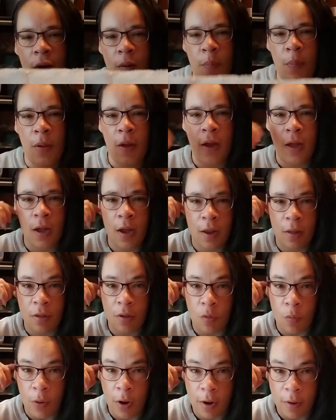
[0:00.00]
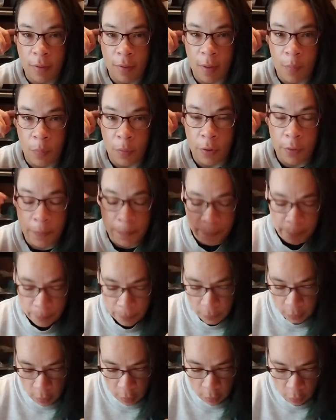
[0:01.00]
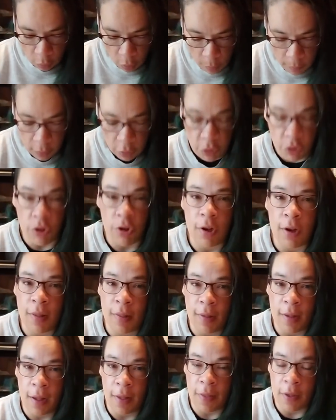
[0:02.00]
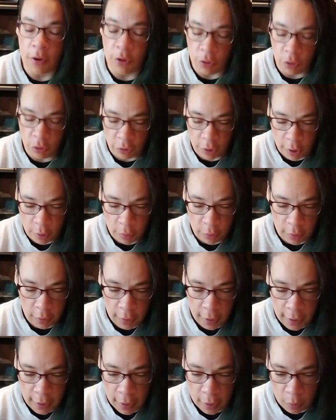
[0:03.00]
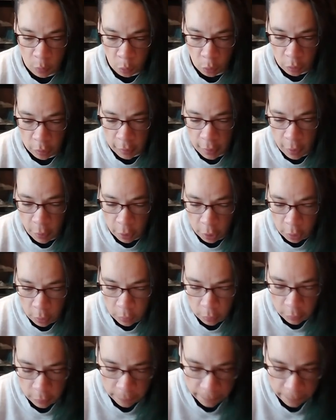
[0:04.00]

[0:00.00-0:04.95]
be a square sampler. So I'm interested to see how that turns out, and we'll see how it goes.